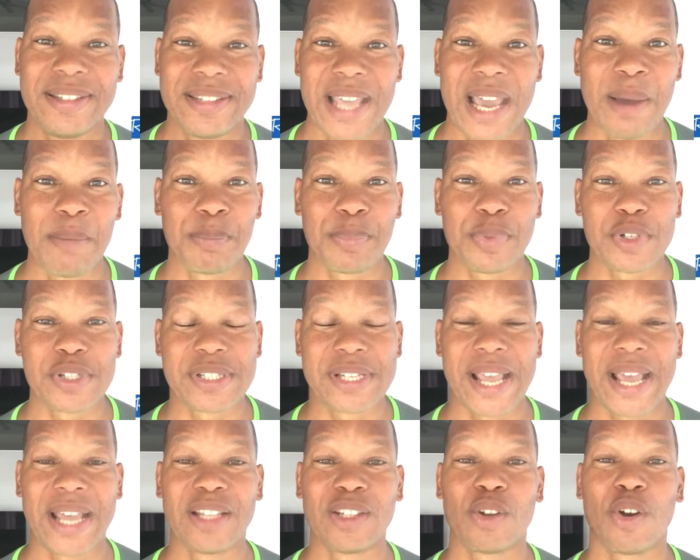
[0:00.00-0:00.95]
ten
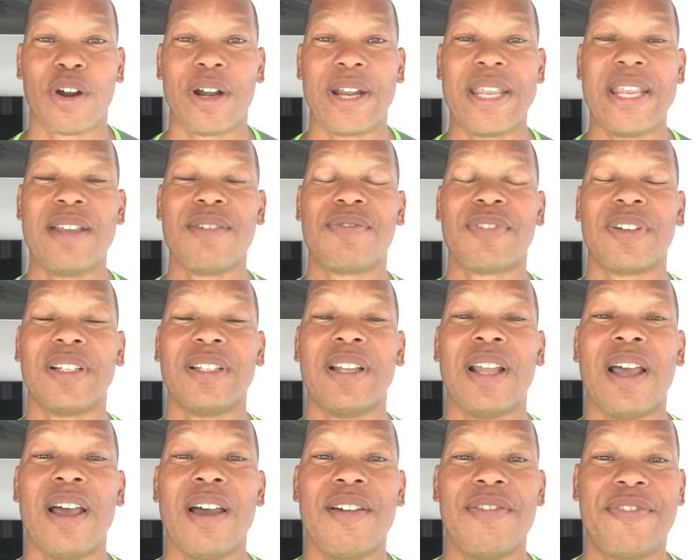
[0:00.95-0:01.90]
percent or
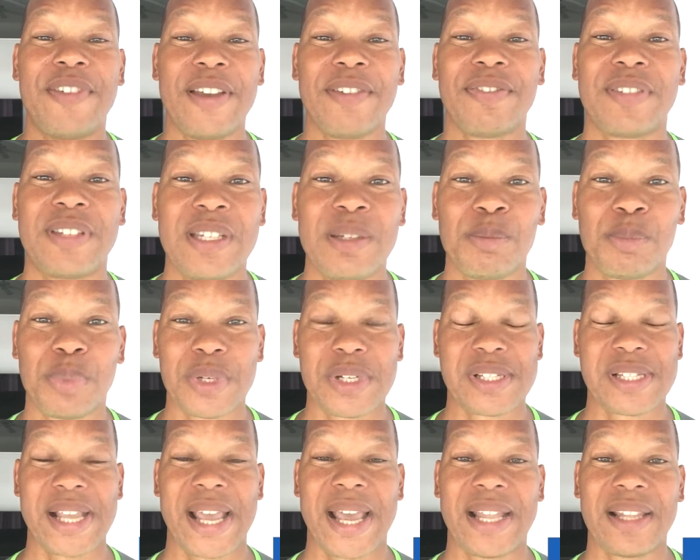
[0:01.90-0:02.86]
even fifteen
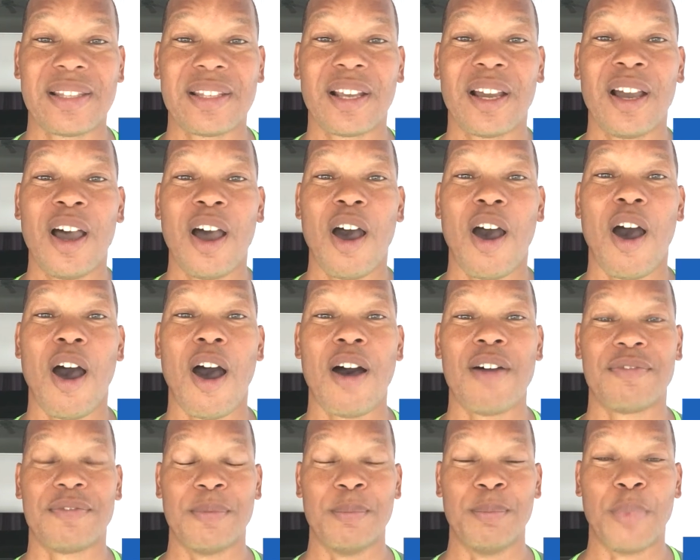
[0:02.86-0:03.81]
percent
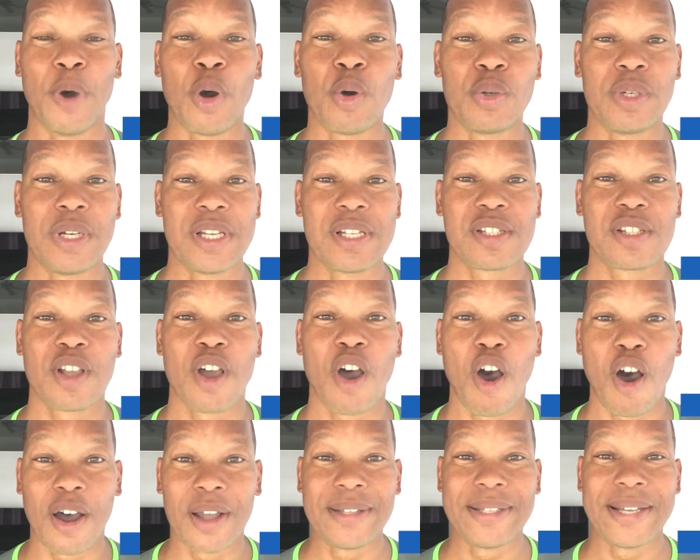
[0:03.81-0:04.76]
of bonus
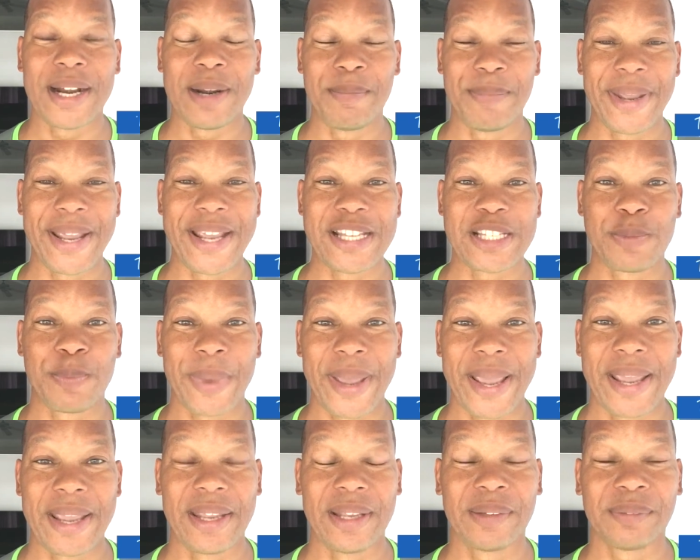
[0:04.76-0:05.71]
on their base
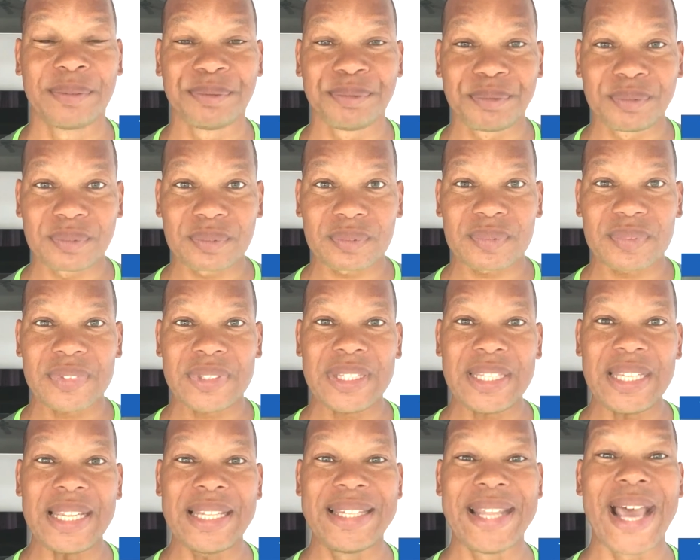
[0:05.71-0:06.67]
pay.
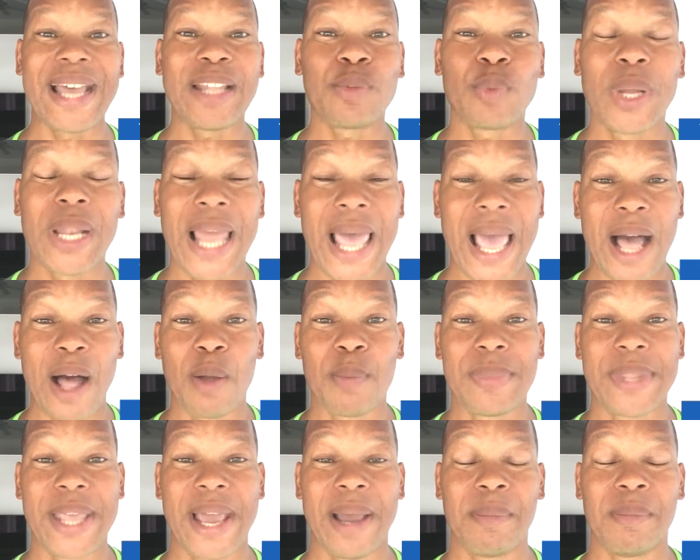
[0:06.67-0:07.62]
That will
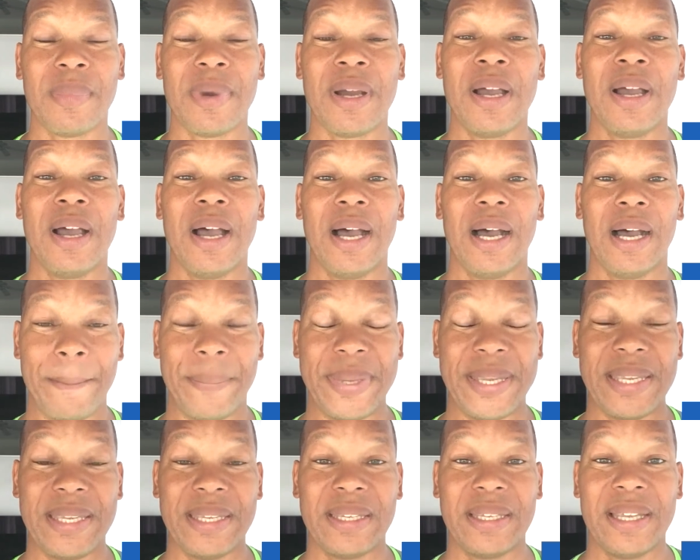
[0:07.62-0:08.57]
help them
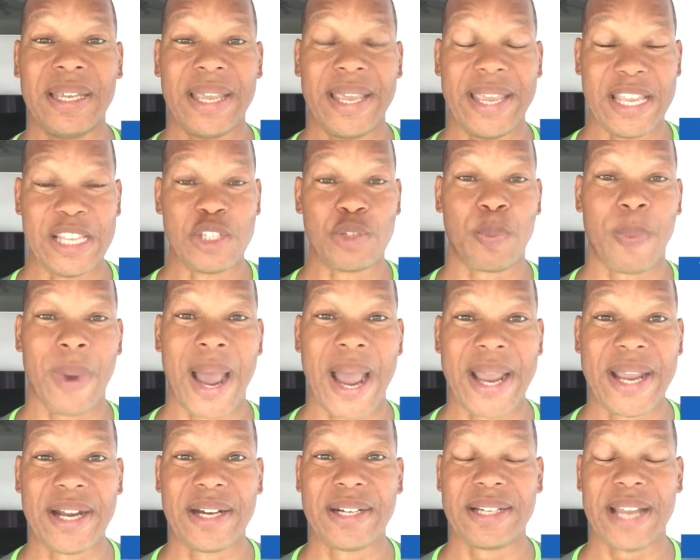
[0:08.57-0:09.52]
be
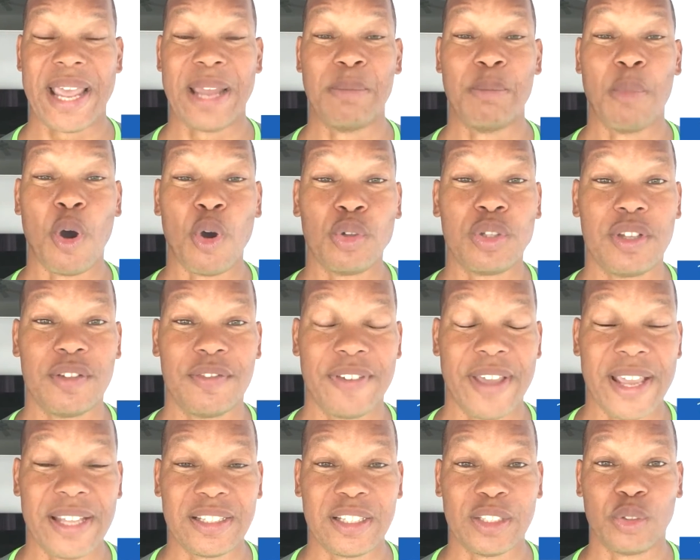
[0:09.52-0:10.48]
inspired and
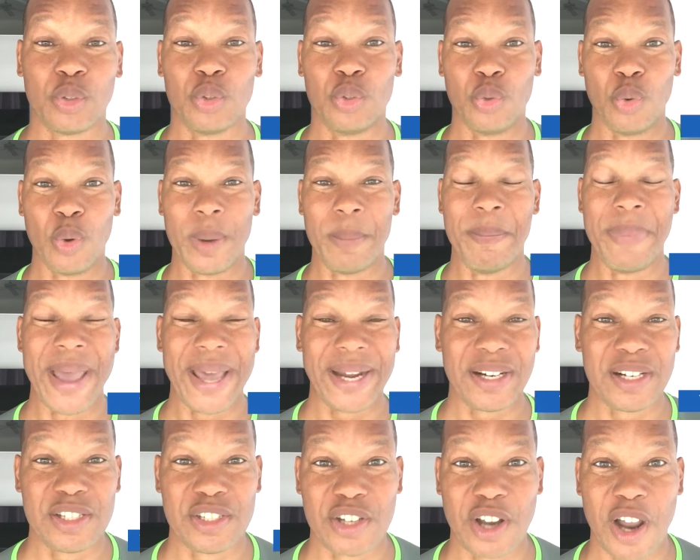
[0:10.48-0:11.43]
motivated to do a
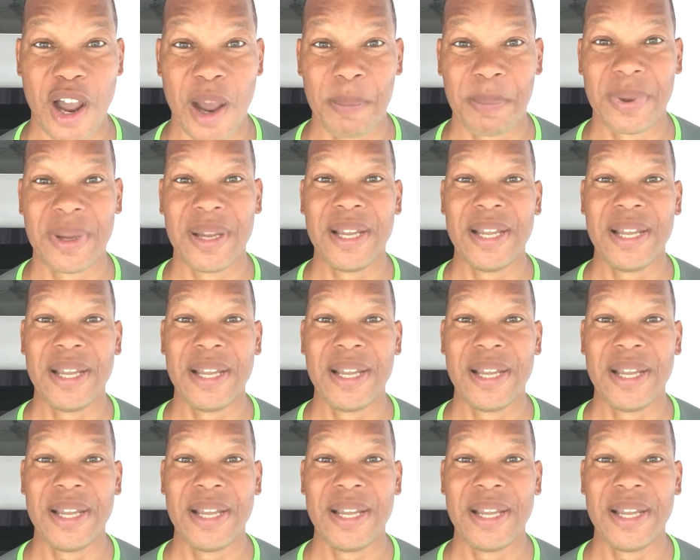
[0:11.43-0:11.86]
better job